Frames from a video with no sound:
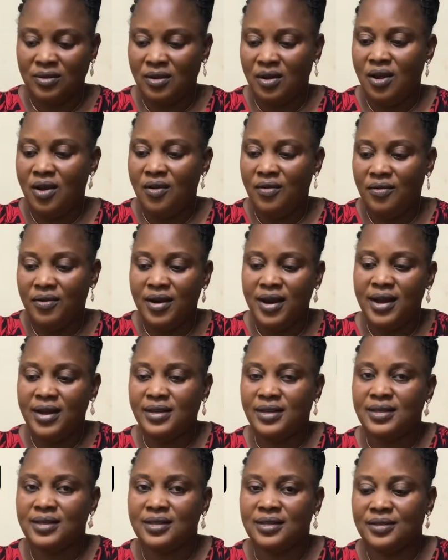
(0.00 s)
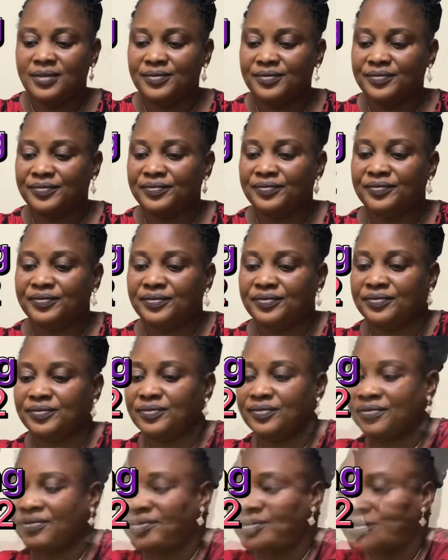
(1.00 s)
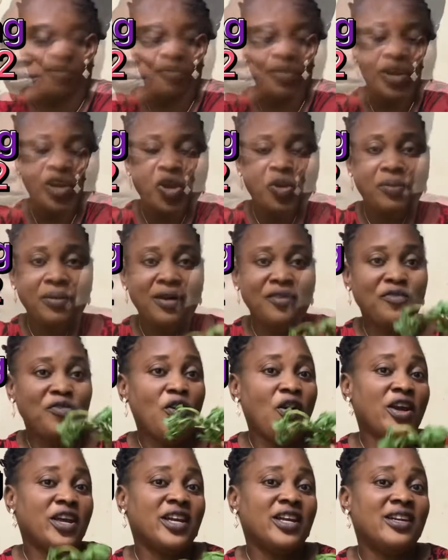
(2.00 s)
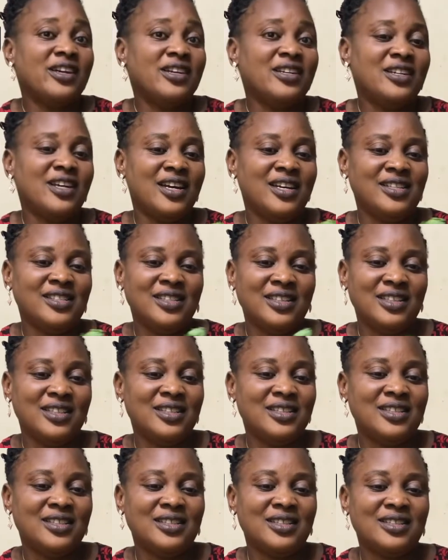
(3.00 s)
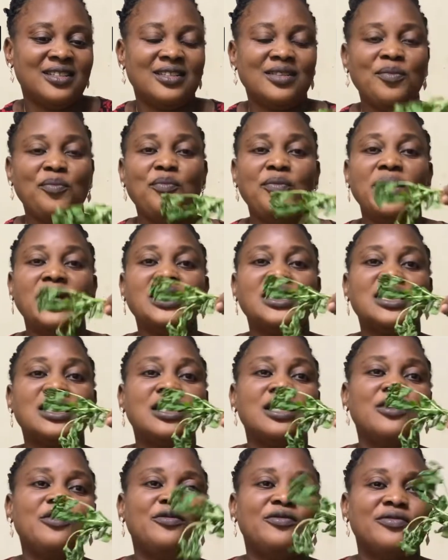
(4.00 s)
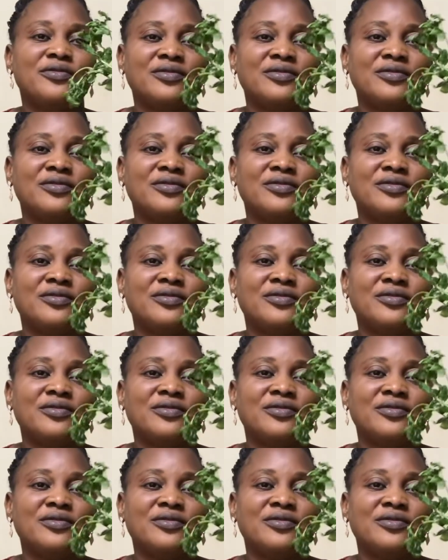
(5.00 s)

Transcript: All right. My number 4 ingredient is mint leaf.